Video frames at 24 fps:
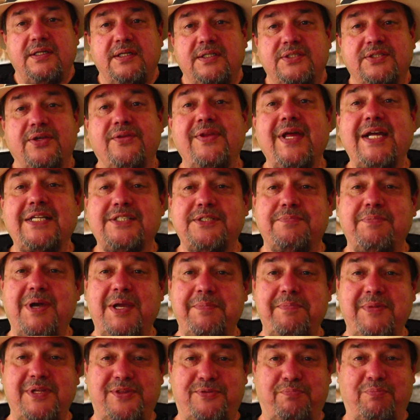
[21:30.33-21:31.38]
So that's my
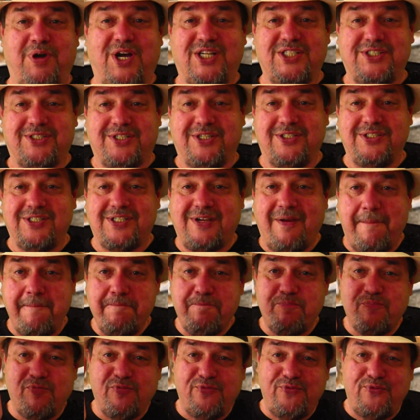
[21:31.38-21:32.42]
Mythbusters.
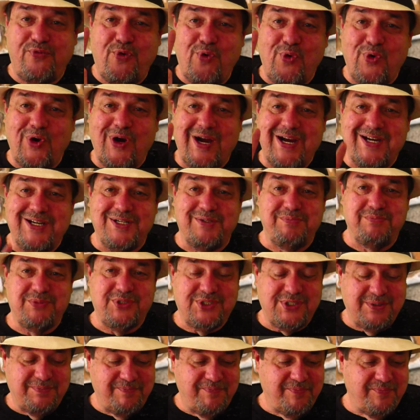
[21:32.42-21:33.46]
Four
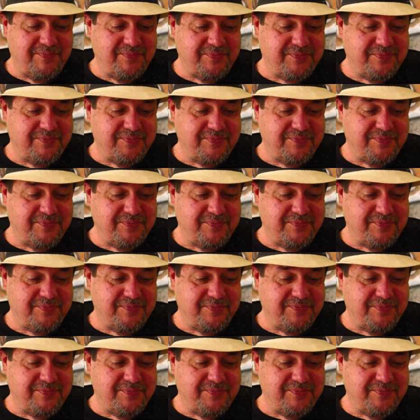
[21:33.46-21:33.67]
items.